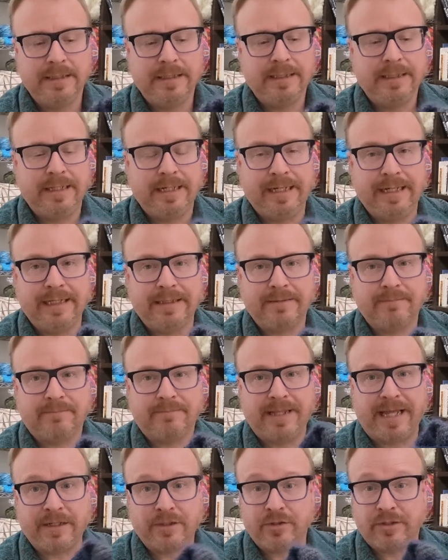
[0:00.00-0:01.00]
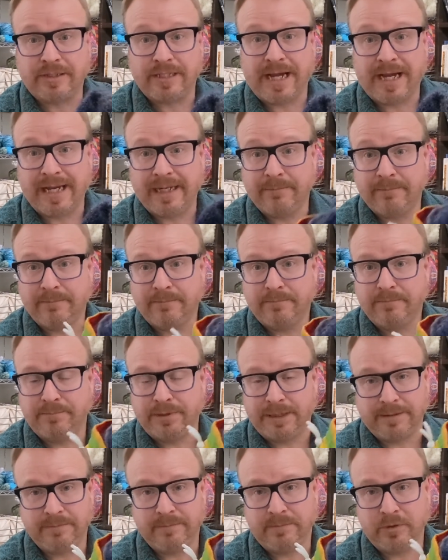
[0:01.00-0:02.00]
And that took time. But
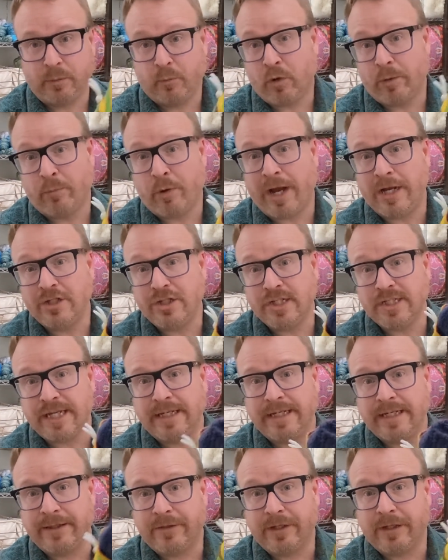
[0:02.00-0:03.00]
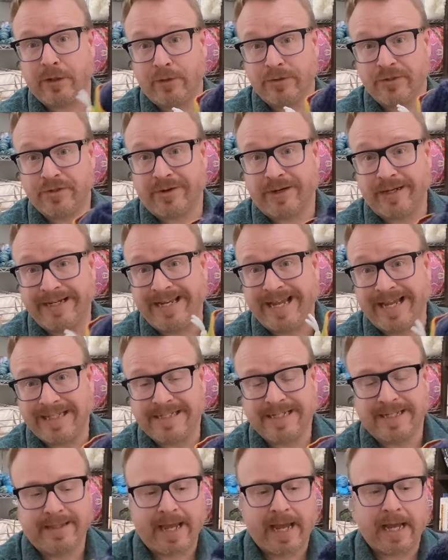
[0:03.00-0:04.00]
the more projects I knit, the closer I get to
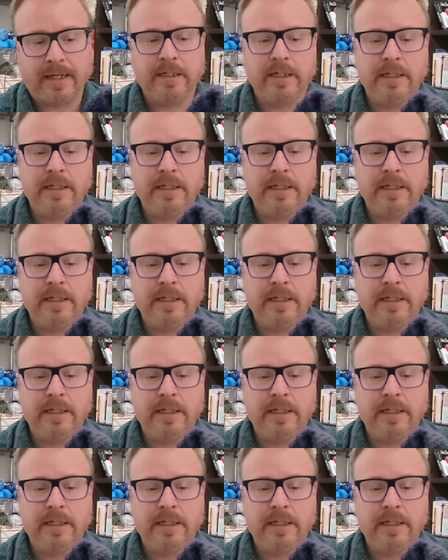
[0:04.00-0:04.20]
that.